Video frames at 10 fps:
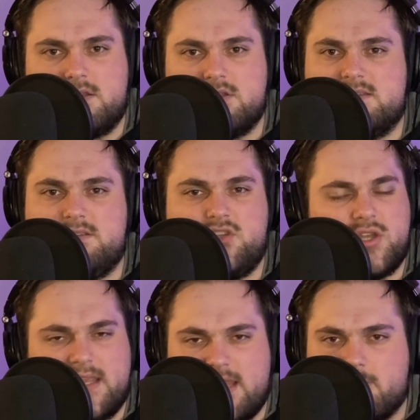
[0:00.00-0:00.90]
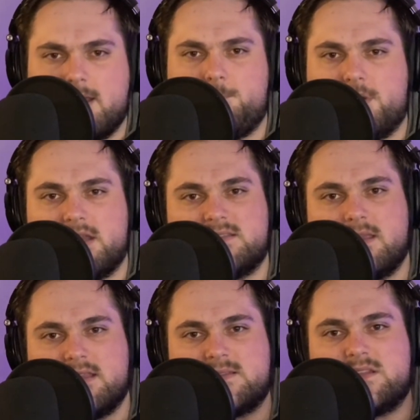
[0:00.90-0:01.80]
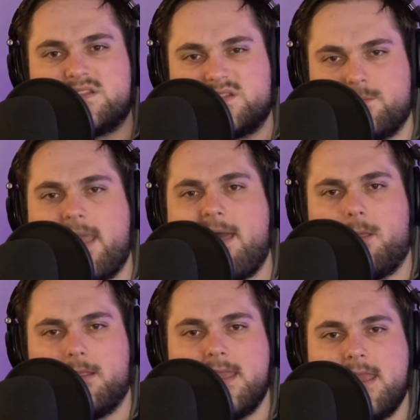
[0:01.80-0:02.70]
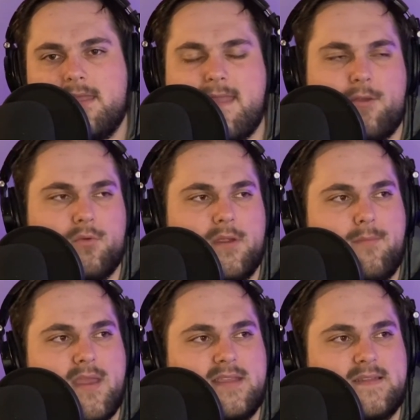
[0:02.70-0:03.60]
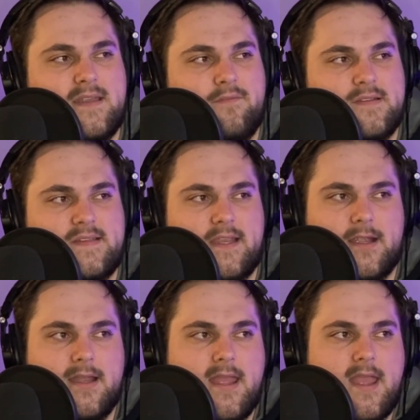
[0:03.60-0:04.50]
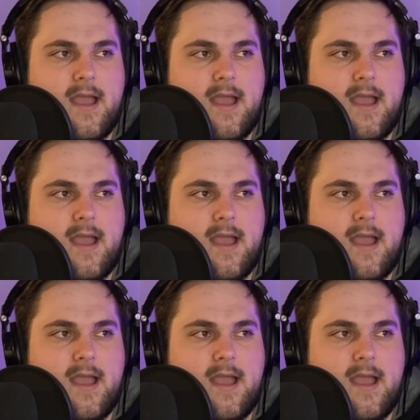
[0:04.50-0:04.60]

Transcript: good hearing, but it's the smell that really makes the difference here.